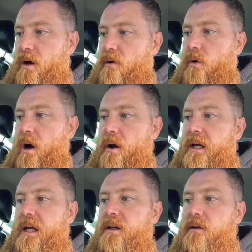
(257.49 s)

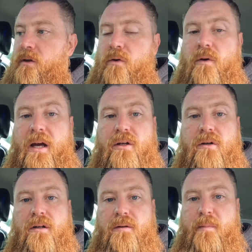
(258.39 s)
wiring in the new head
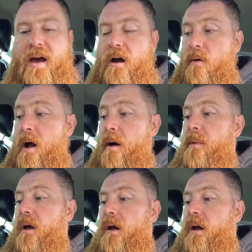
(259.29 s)
unit to power up,